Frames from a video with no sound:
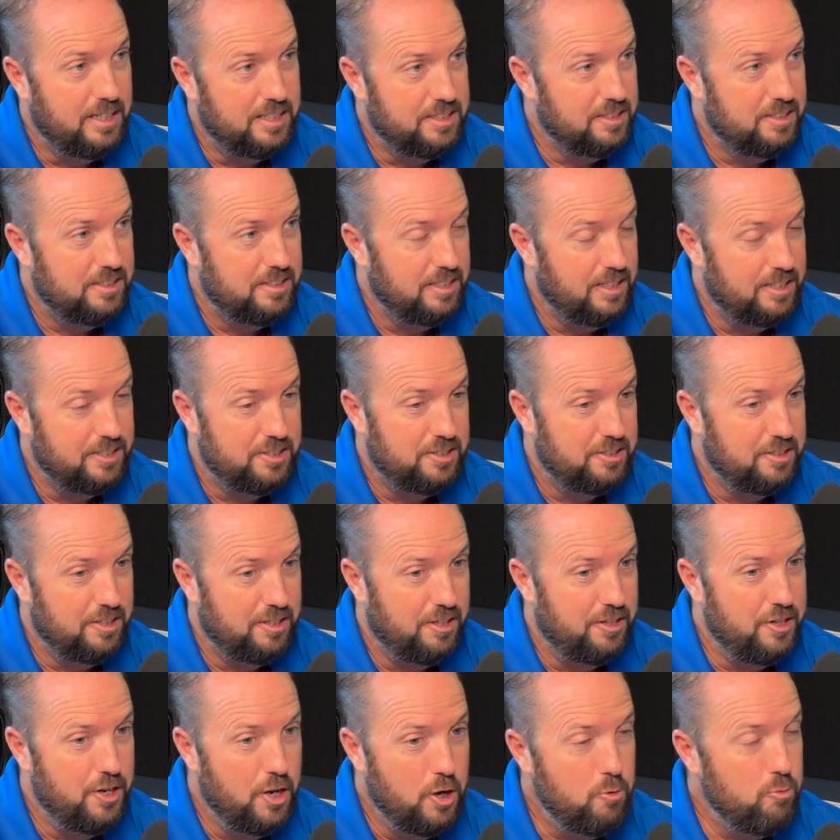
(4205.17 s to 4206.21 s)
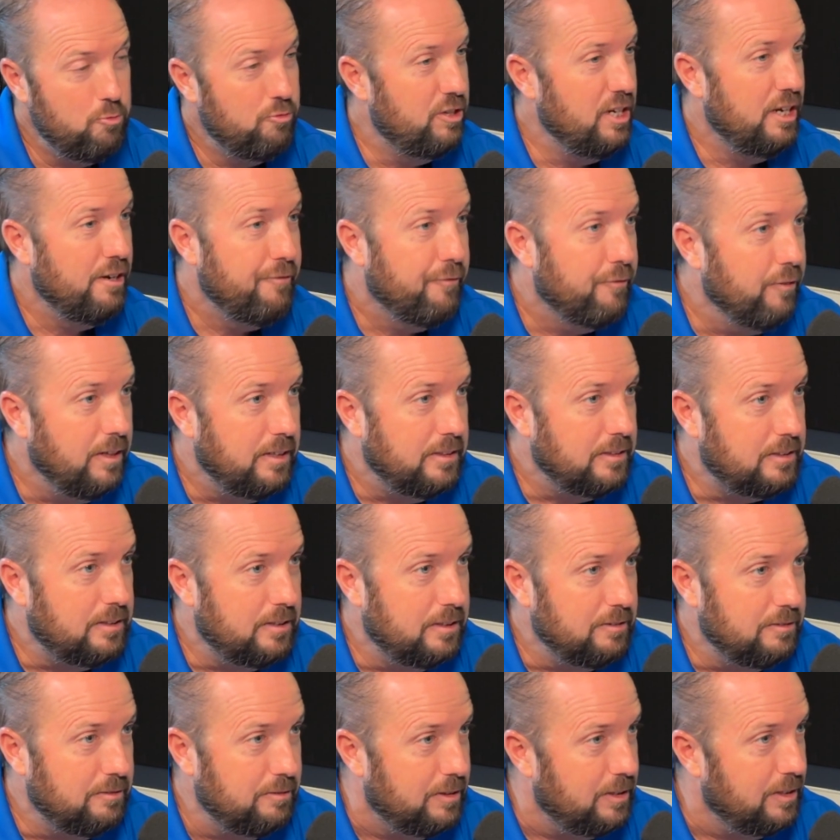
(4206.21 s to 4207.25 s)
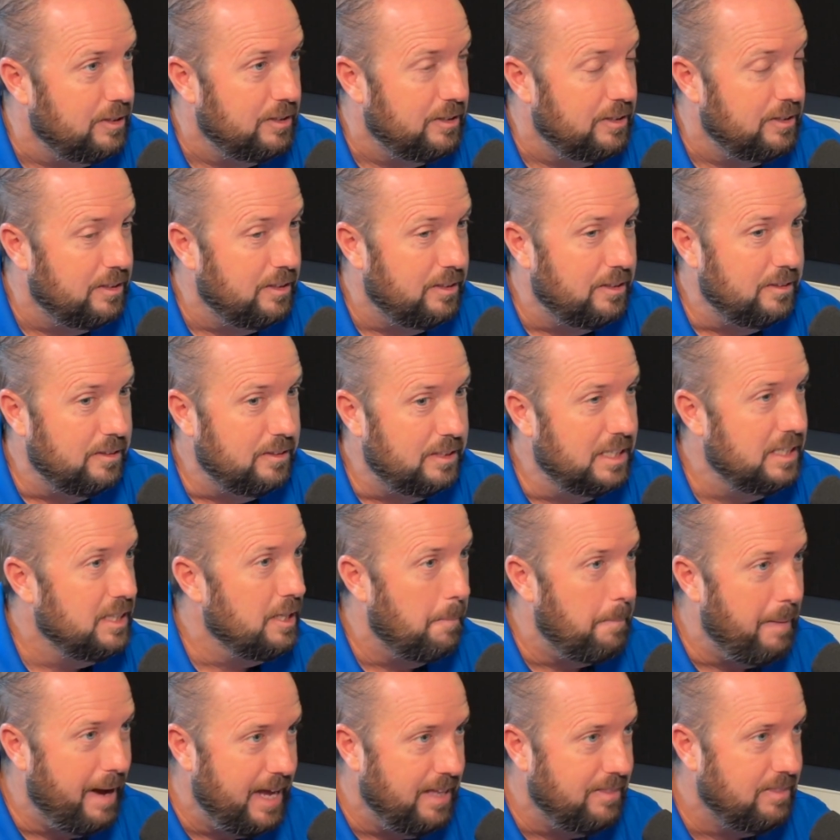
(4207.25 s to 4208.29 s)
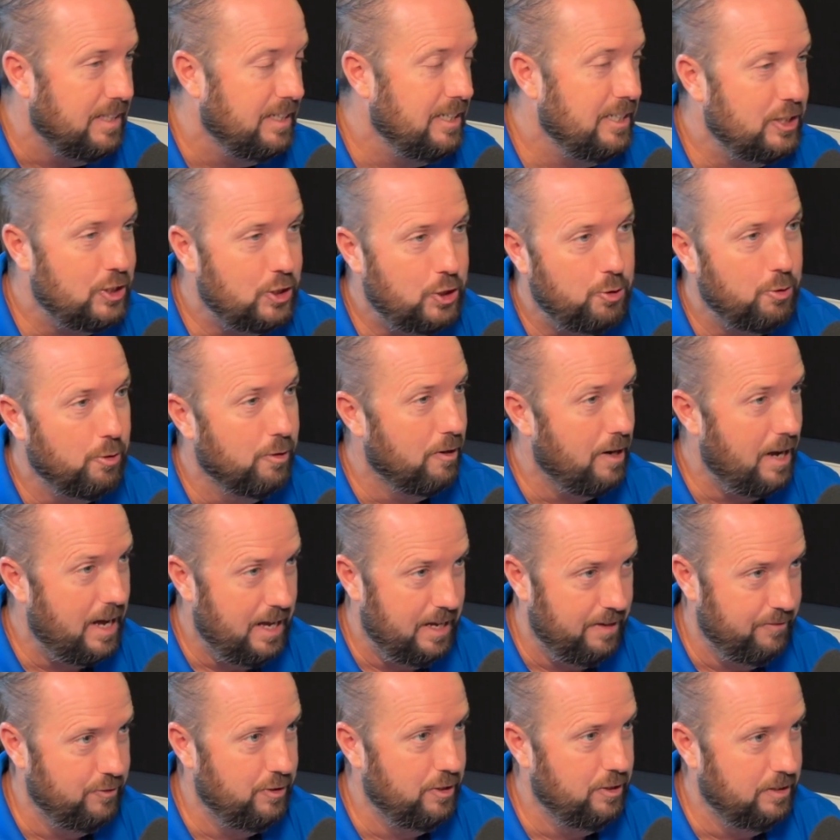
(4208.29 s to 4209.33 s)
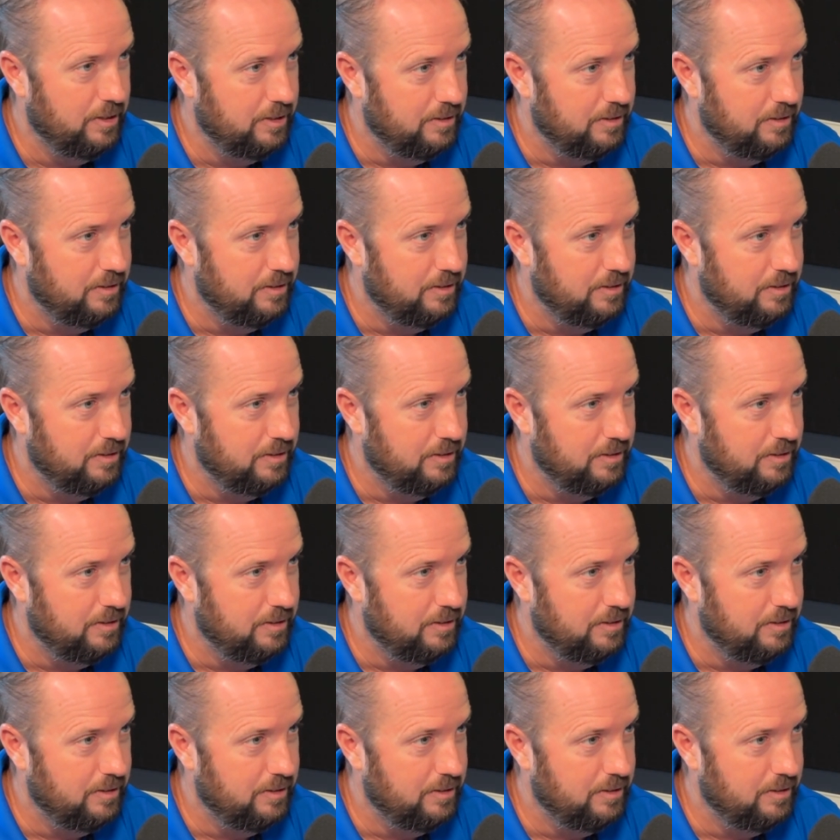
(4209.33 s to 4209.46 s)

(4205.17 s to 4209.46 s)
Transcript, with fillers: is is no different than the bad things you or I have done.